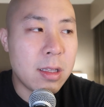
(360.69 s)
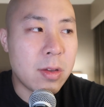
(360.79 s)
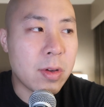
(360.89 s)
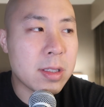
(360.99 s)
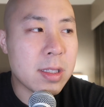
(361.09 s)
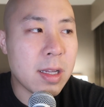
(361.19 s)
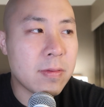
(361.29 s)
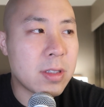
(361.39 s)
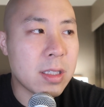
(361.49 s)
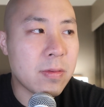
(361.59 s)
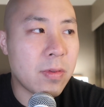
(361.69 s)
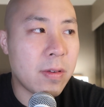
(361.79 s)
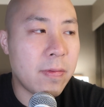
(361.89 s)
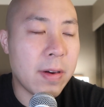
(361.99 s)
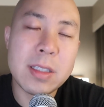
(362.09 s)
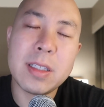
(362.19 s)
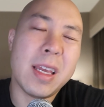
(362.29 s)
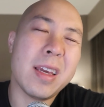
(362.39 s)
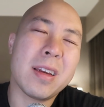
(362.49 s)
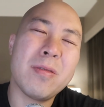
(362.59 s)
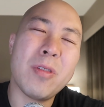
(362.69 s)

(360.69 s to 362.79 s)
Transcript: doing stuff just for fuck's sake